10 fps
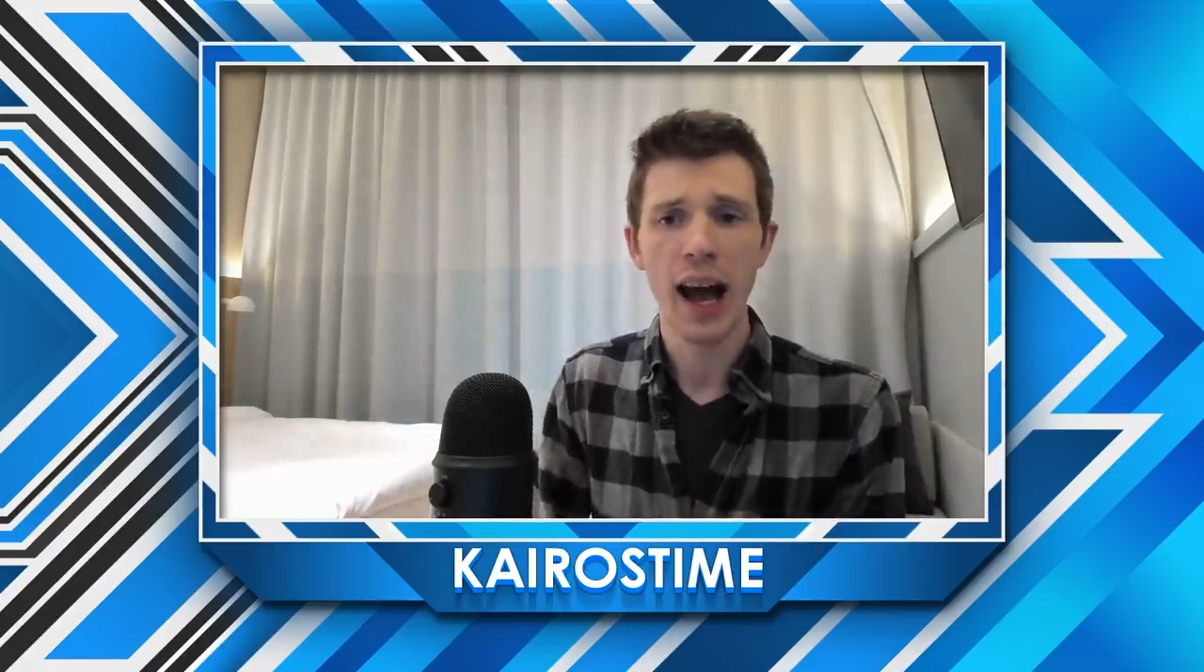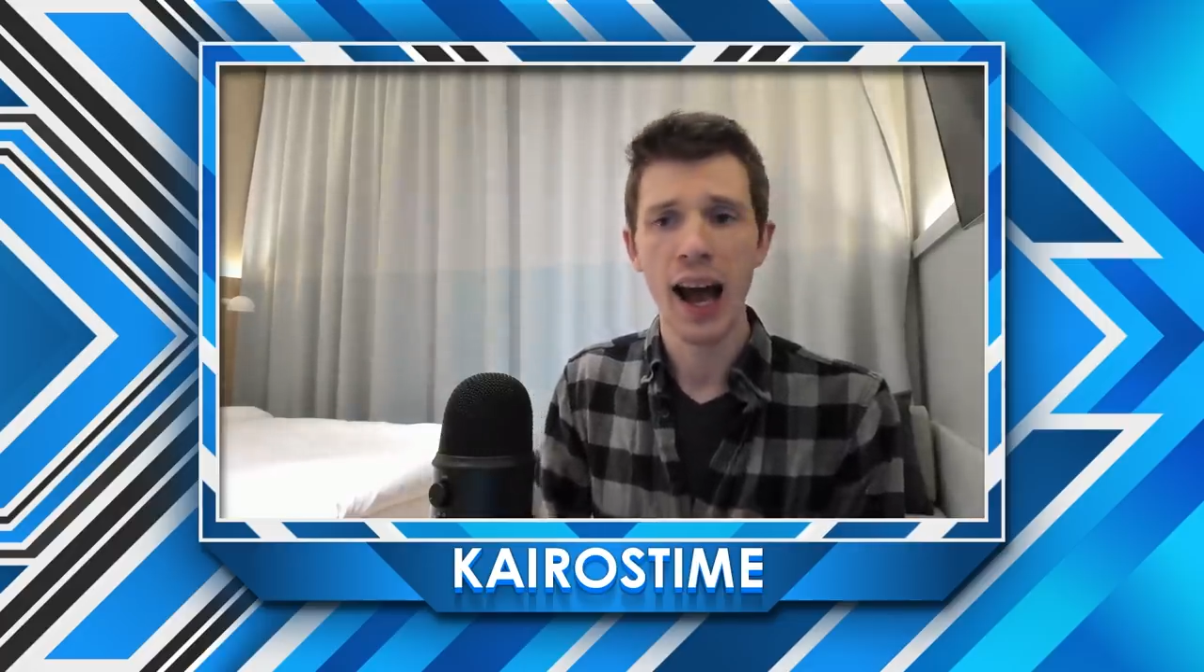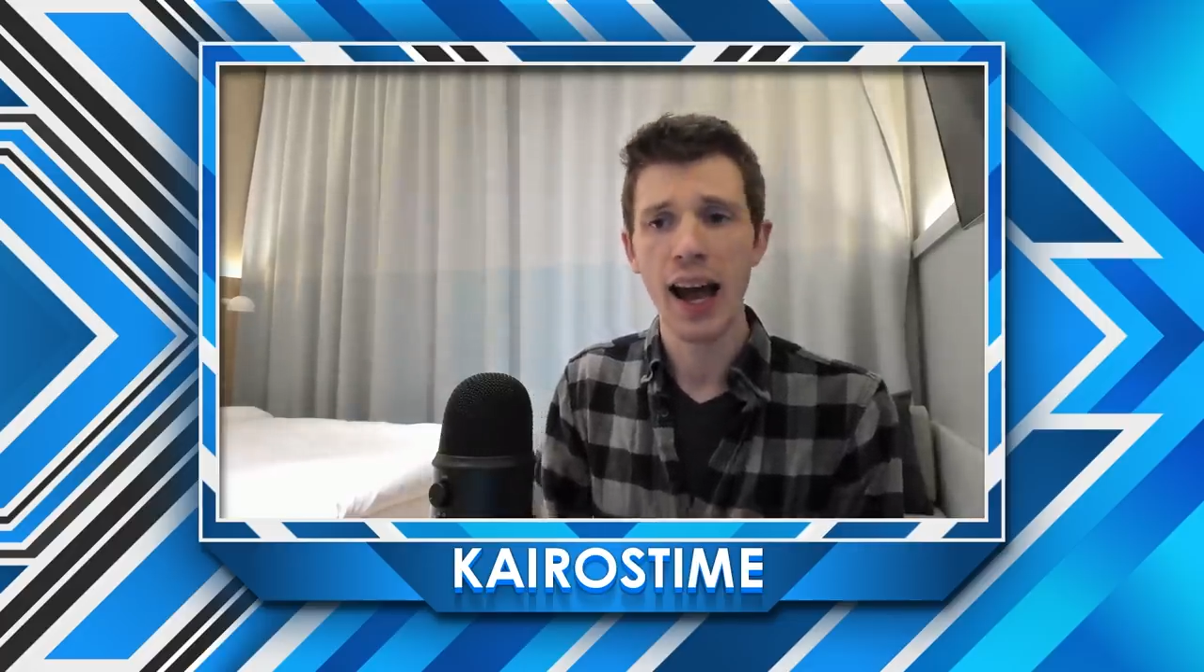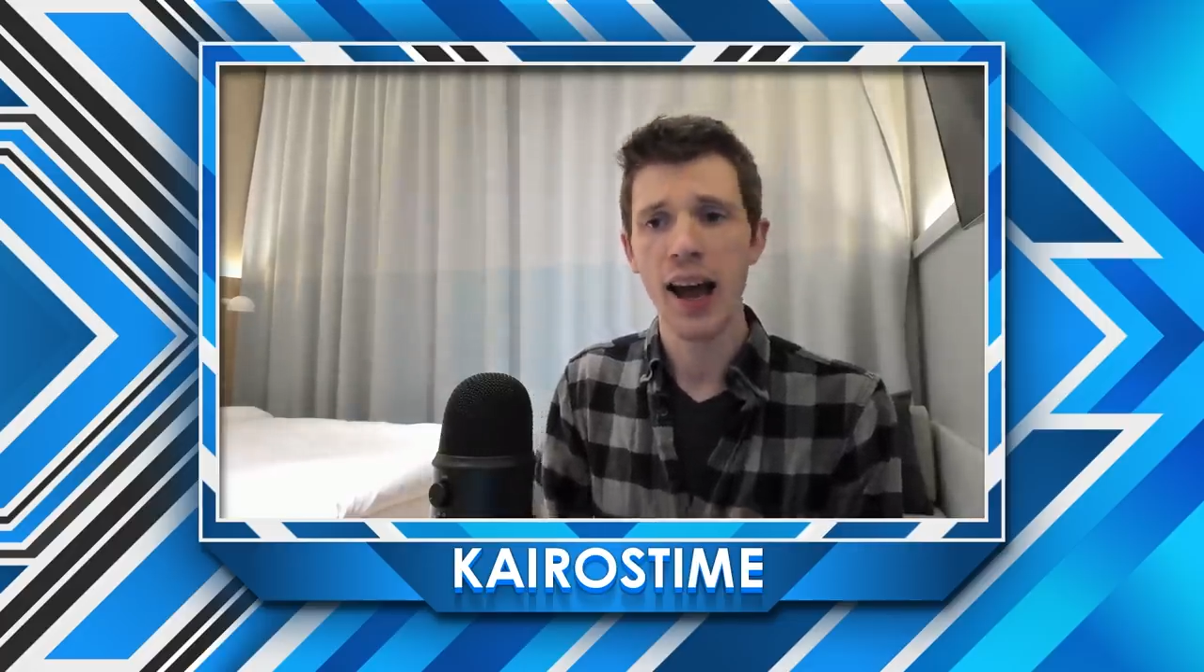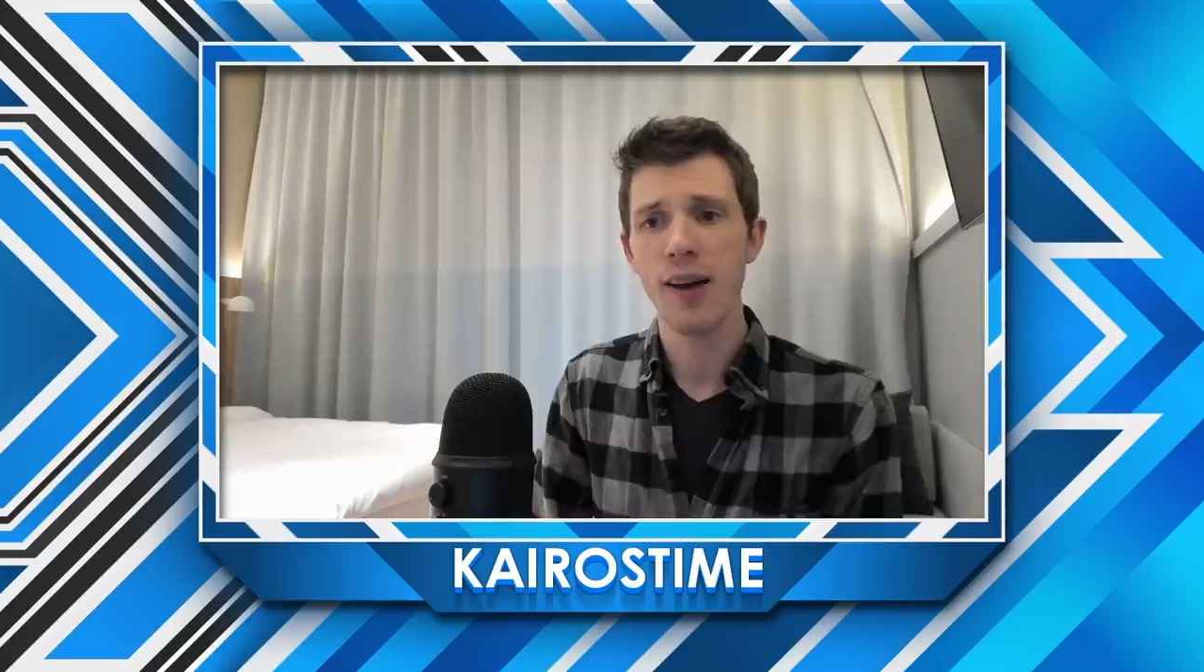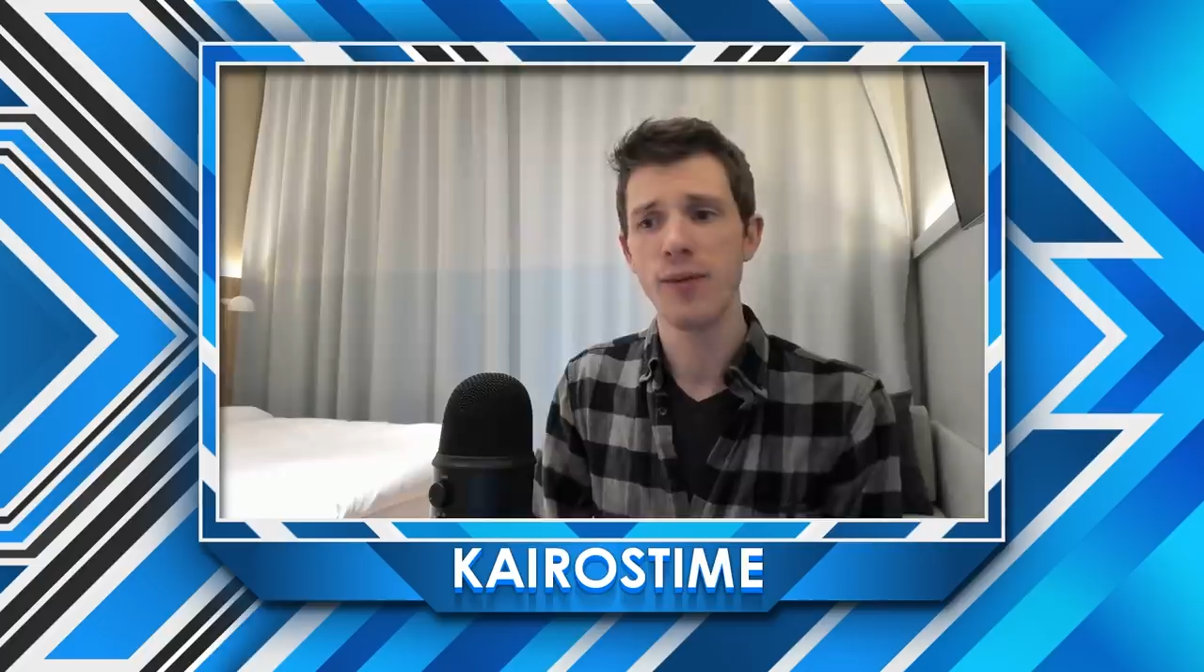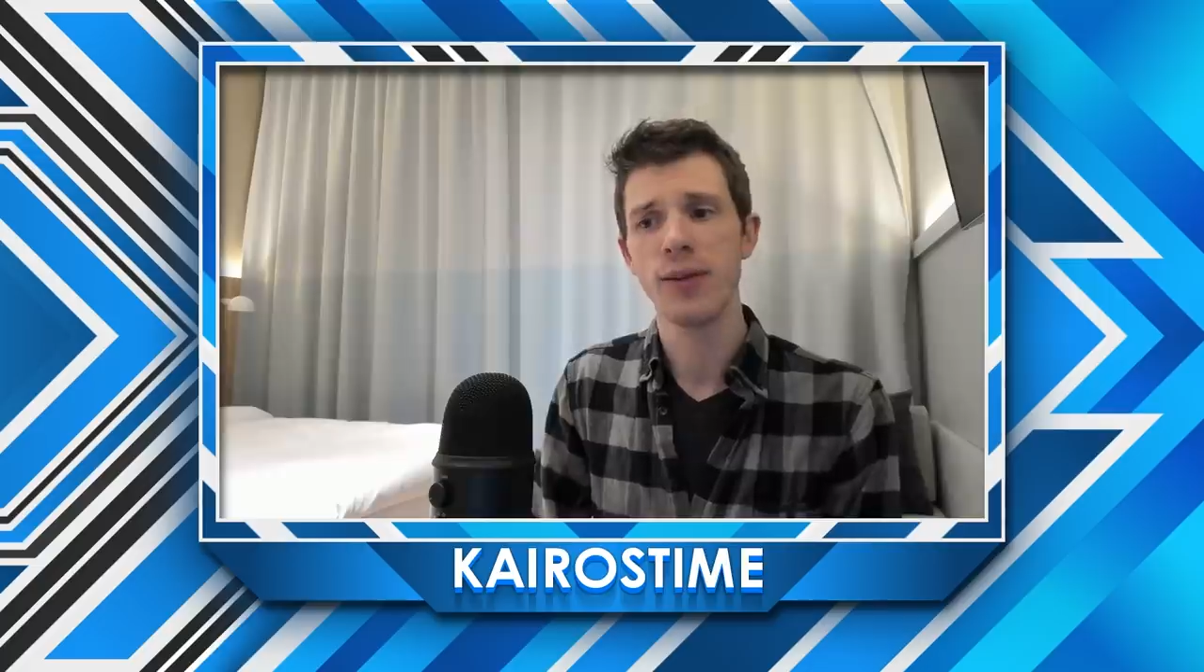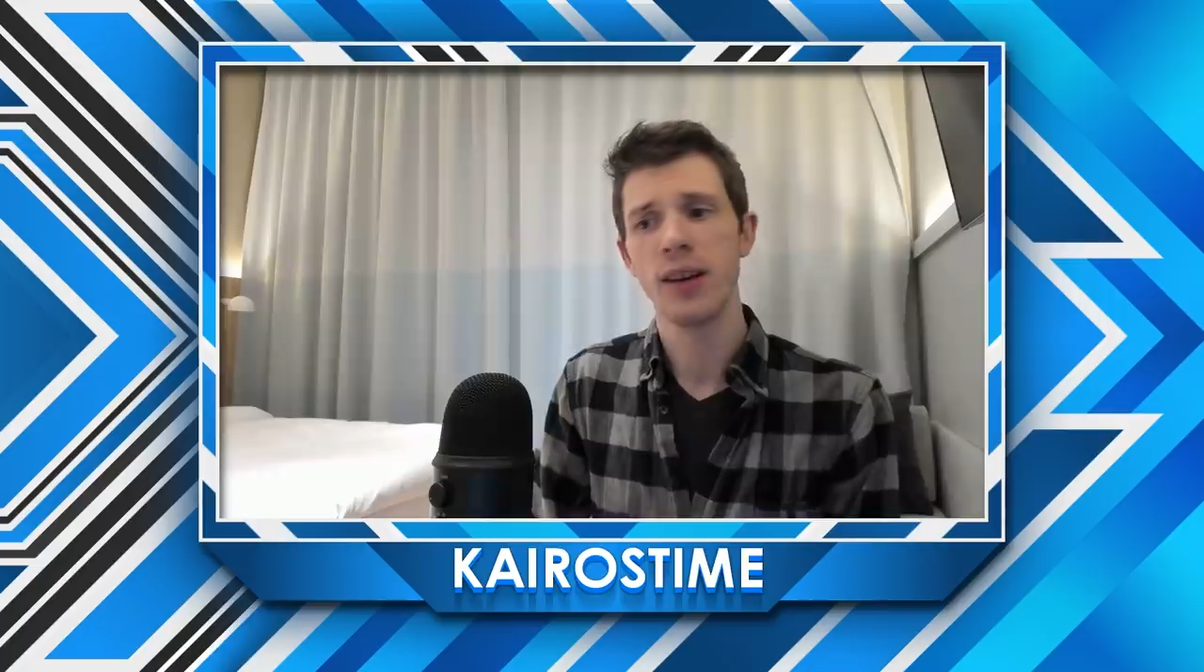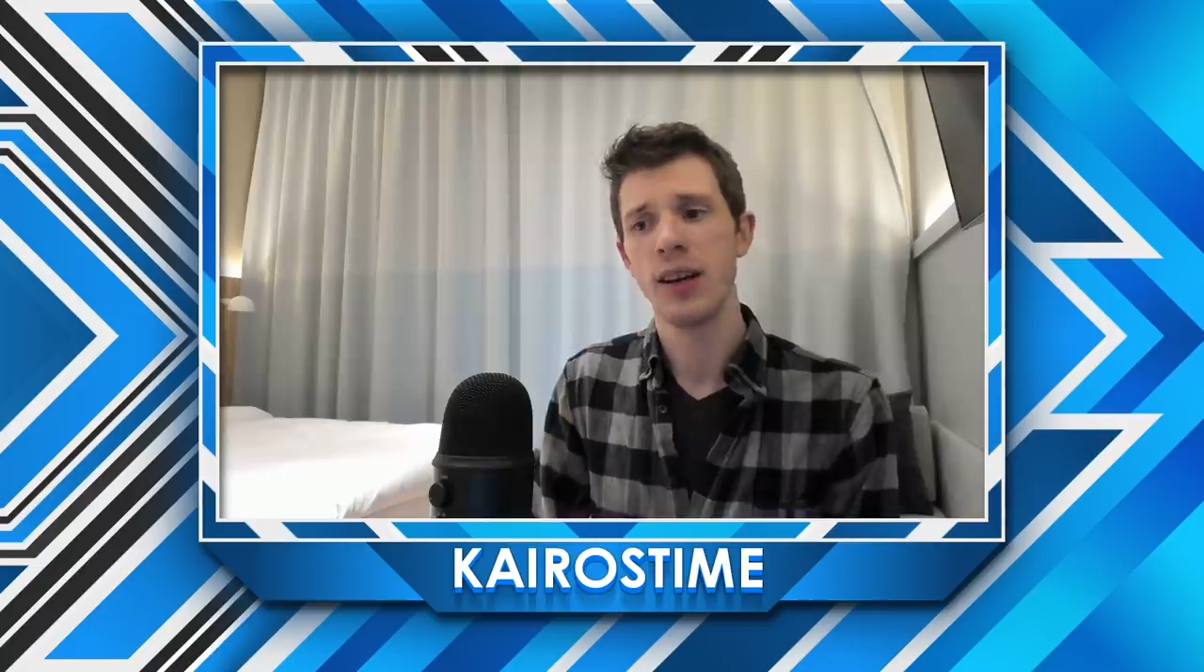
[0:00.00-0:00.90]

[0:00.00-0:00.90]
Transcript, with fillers: I have